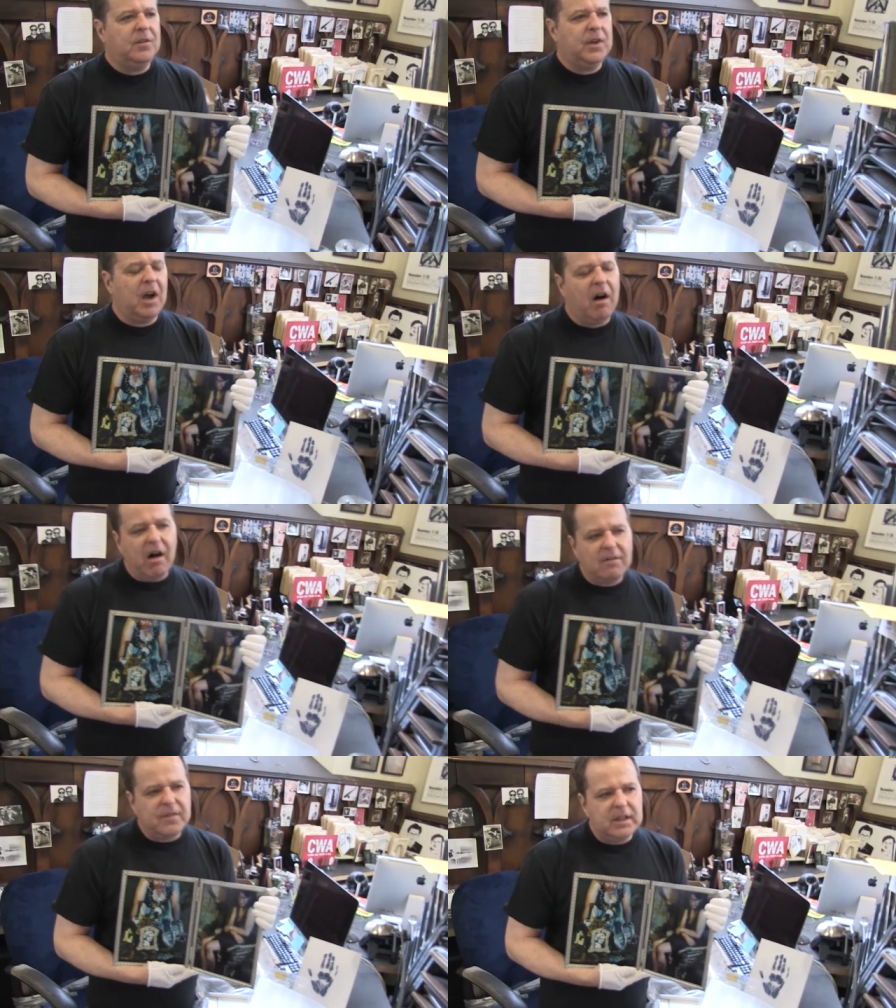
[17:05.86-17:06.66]
an
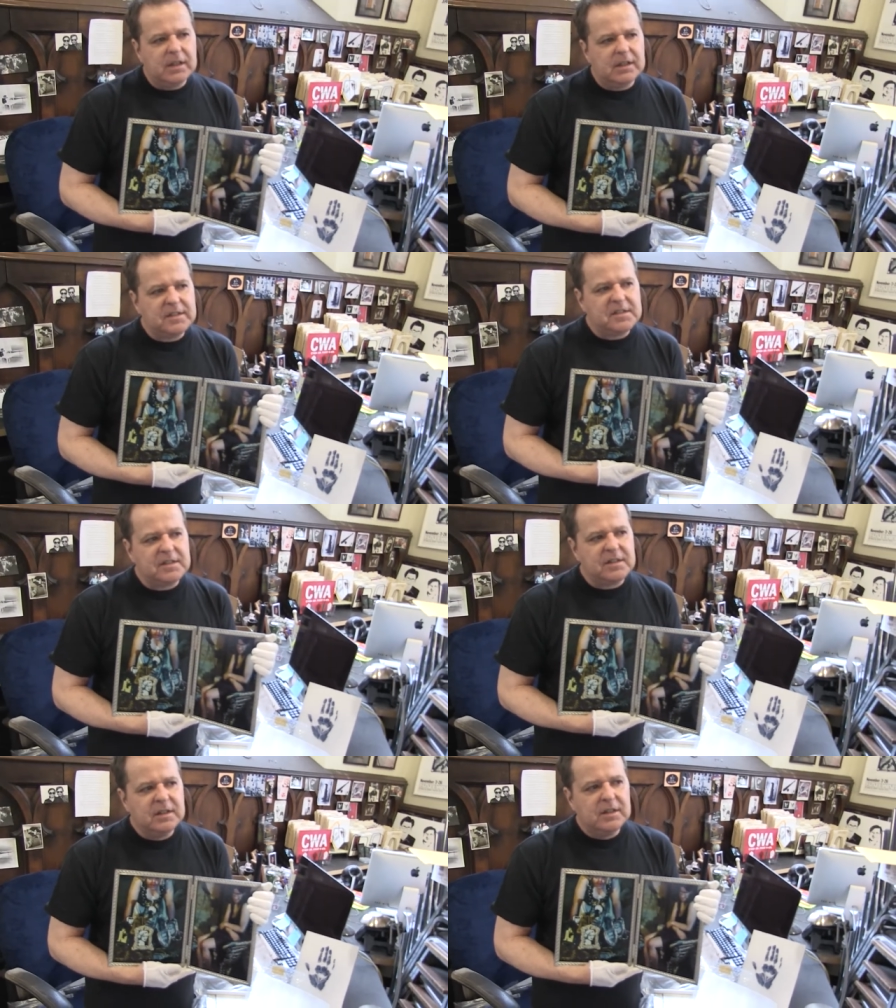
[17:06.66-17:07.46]

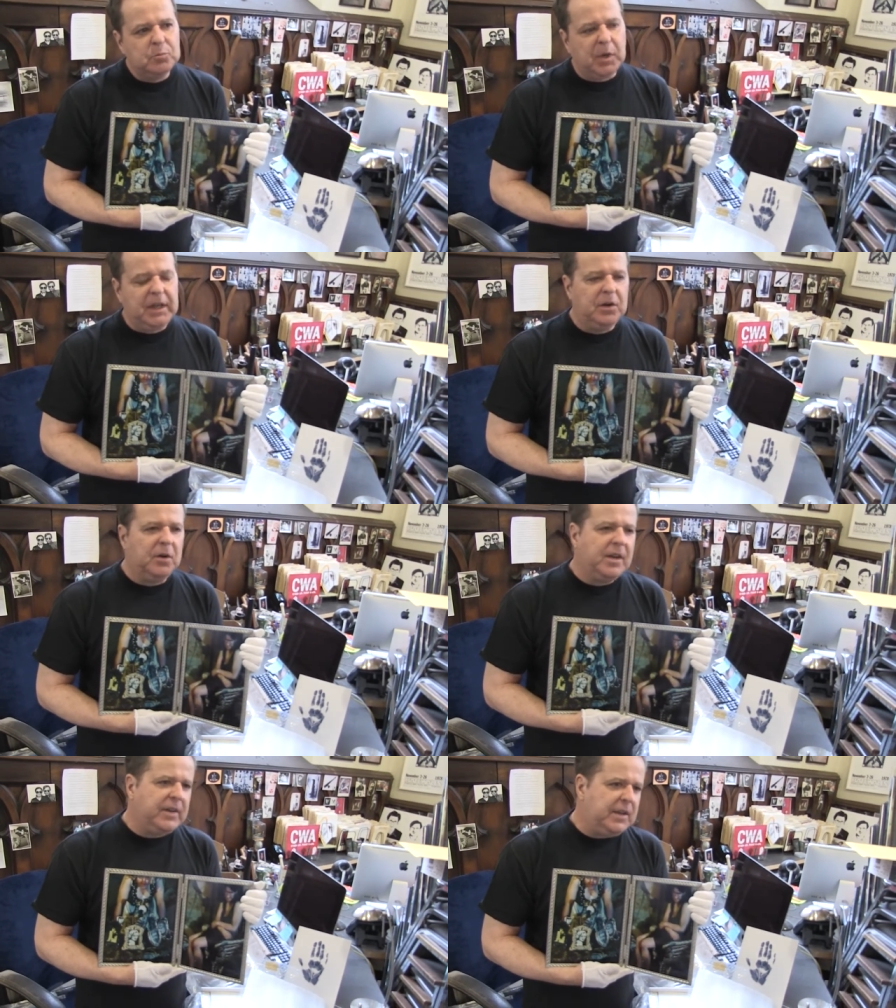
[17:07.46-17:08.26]
office, but you don't
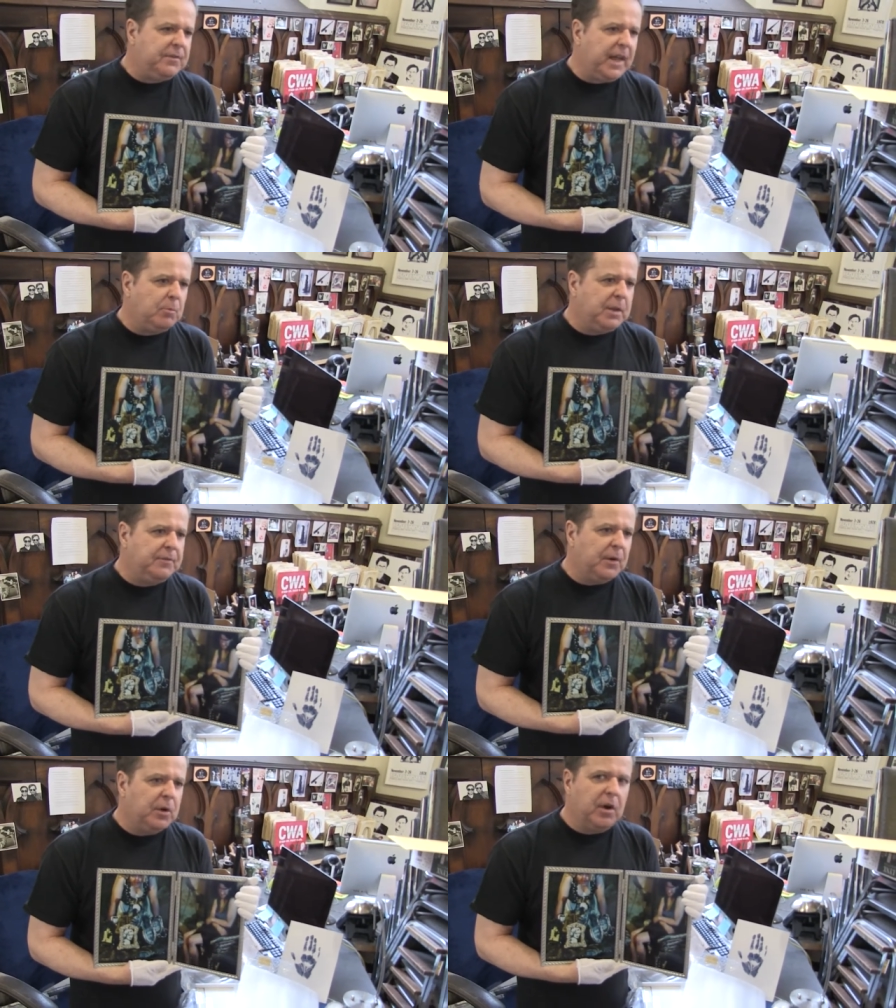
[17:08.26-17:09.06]
have any family
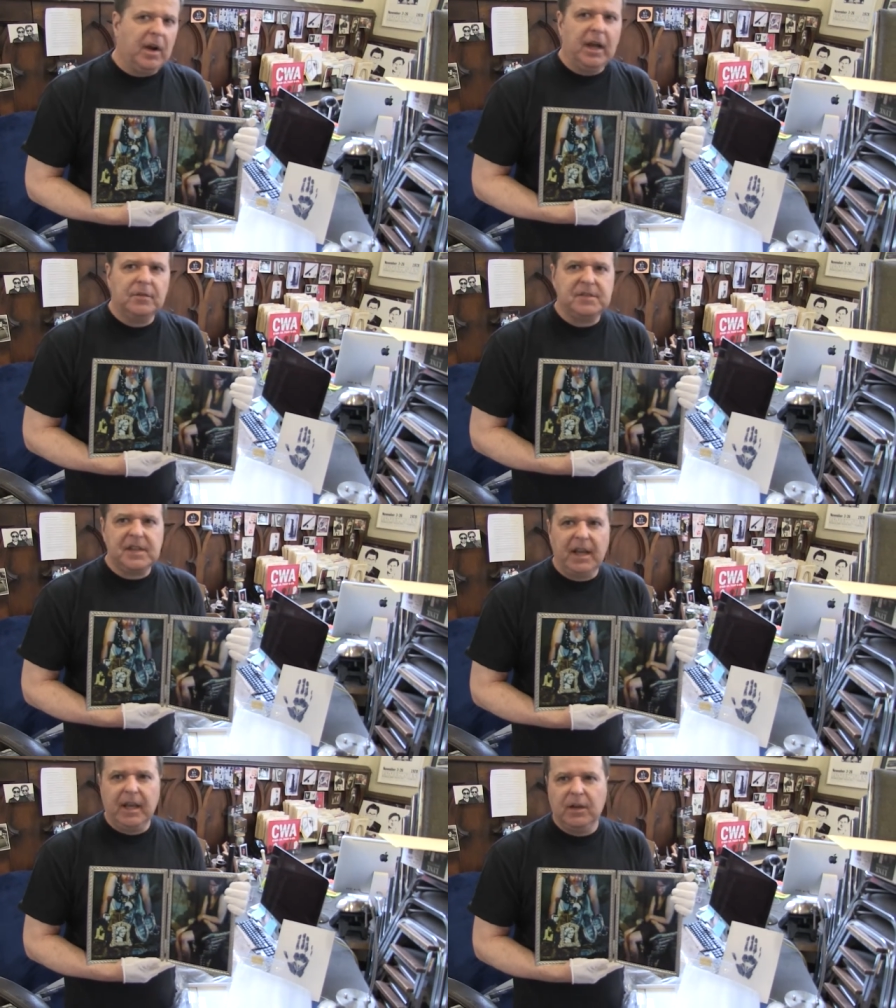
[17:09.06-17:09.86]
photographs
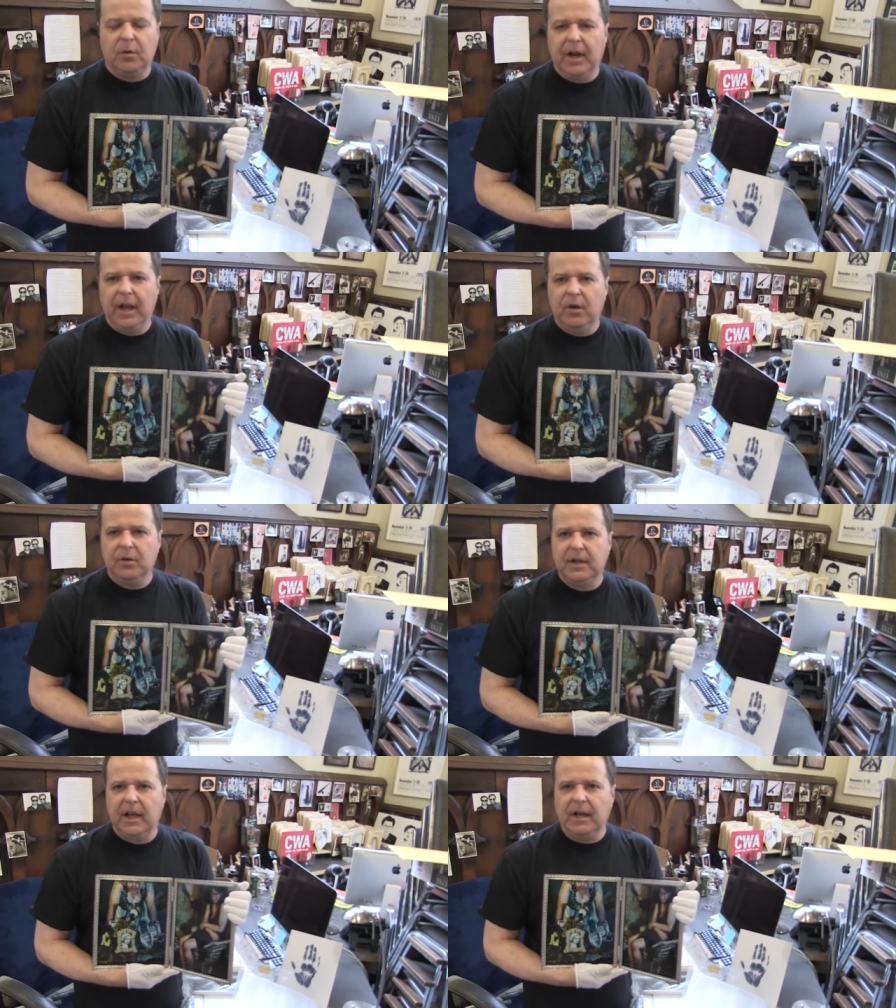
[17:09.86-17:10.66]
hanging
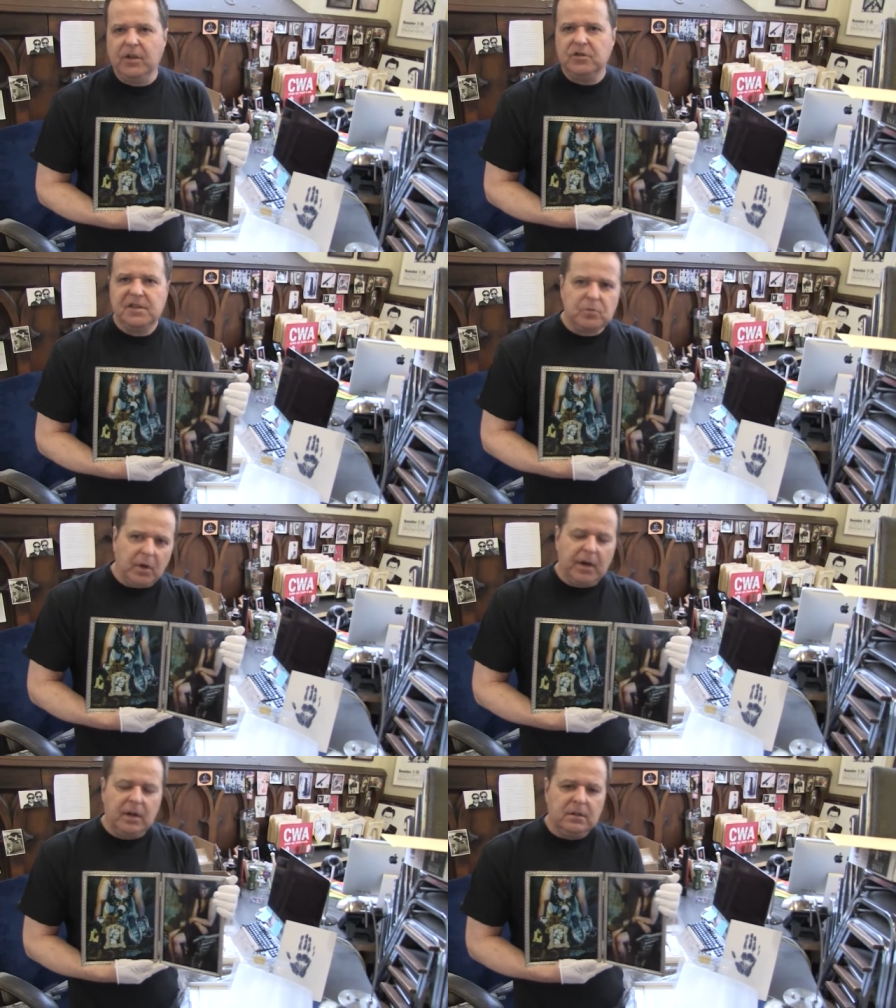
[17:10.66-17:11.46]
around, and you just
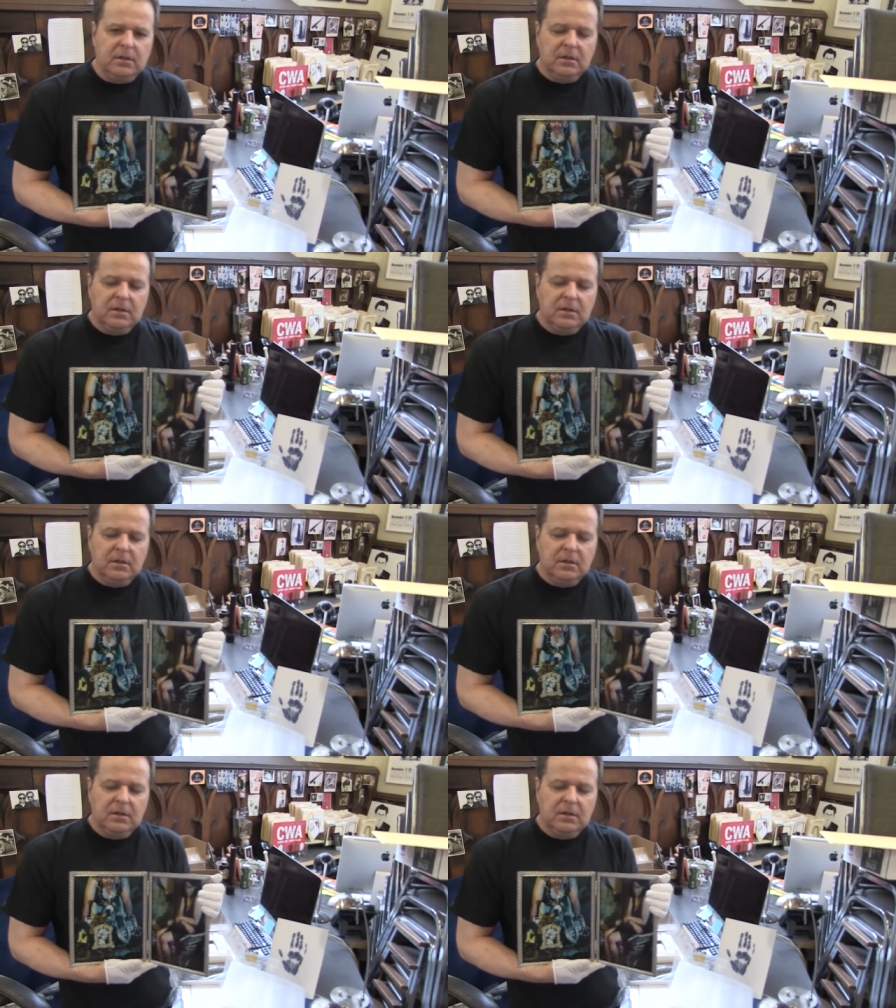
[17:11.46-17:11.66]
want to